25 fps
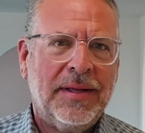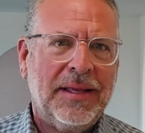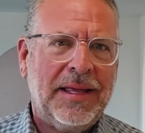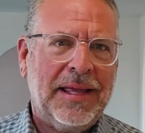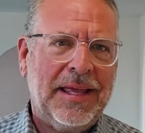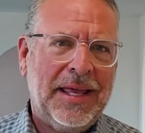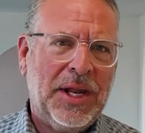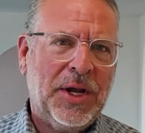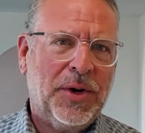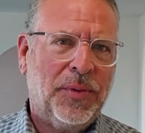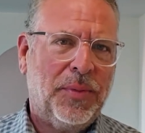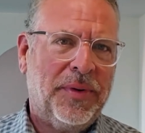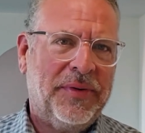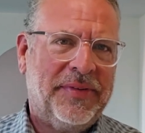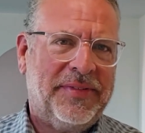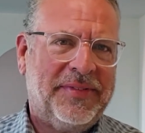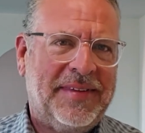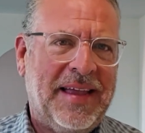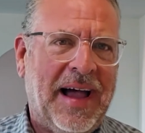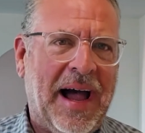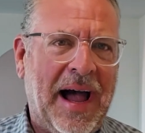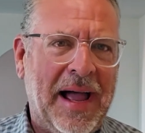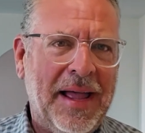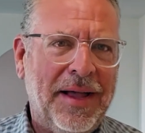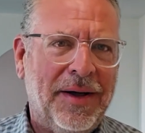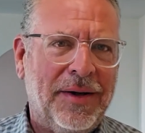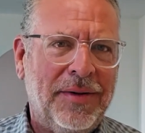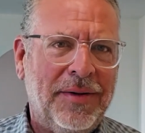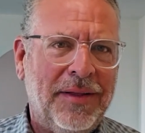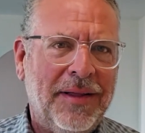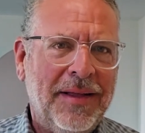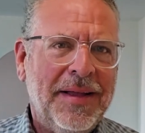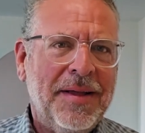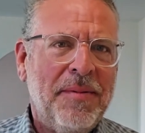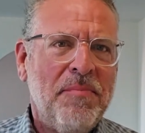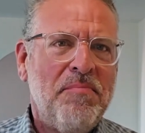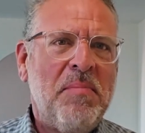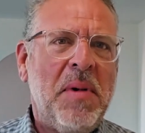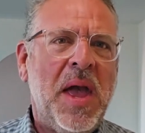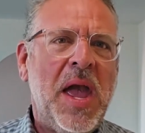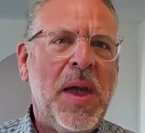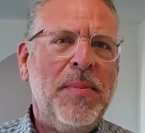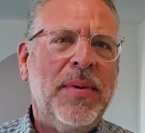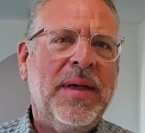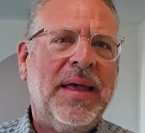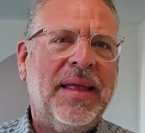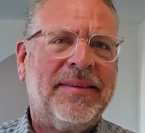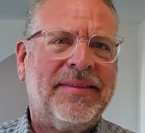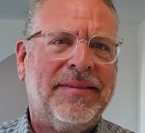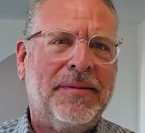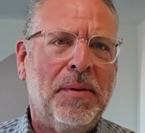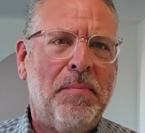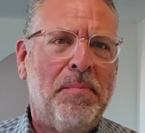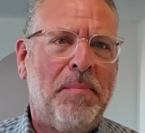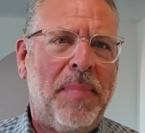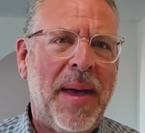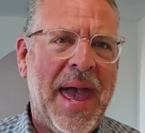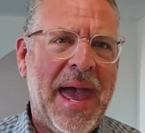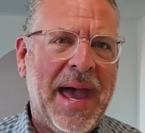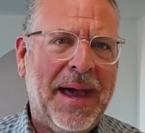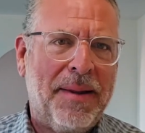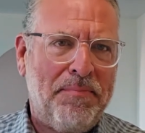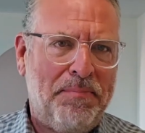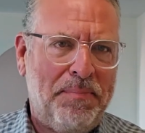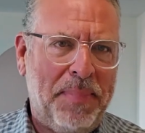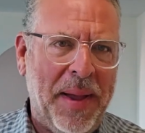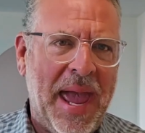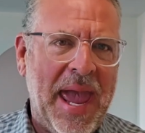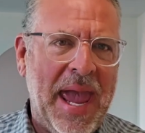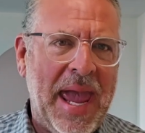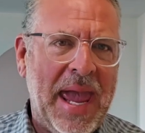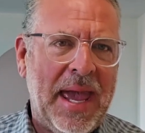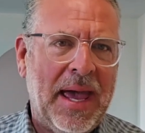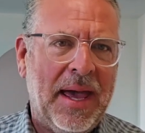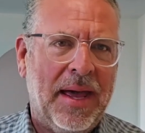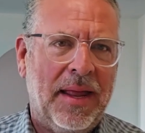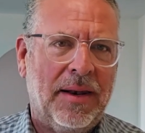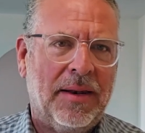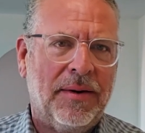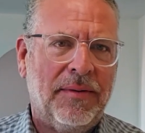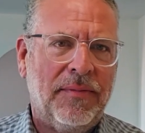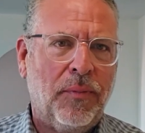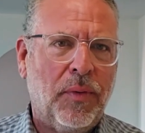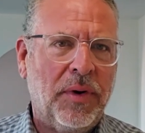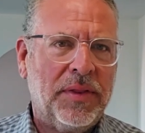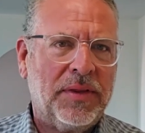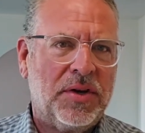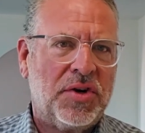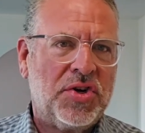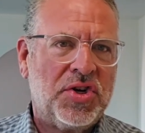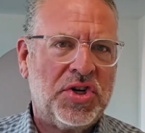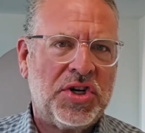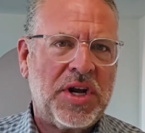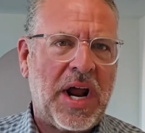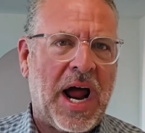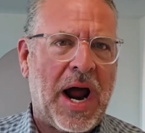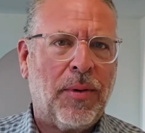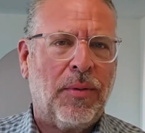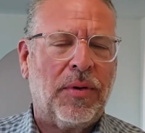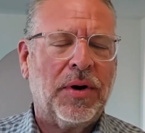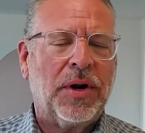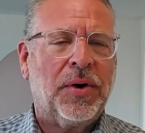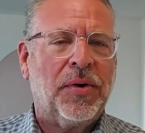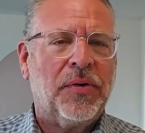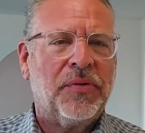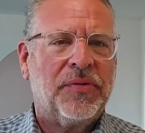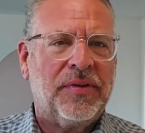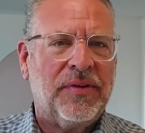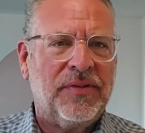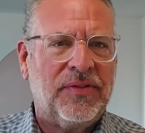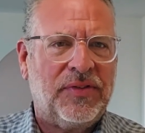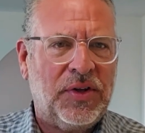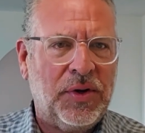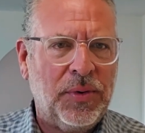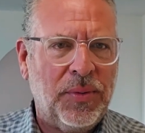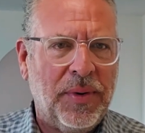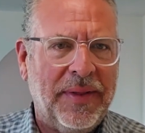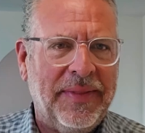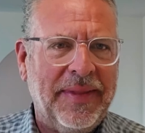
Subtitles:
and it was tile, maybe it's a bad pan what the shower goes into,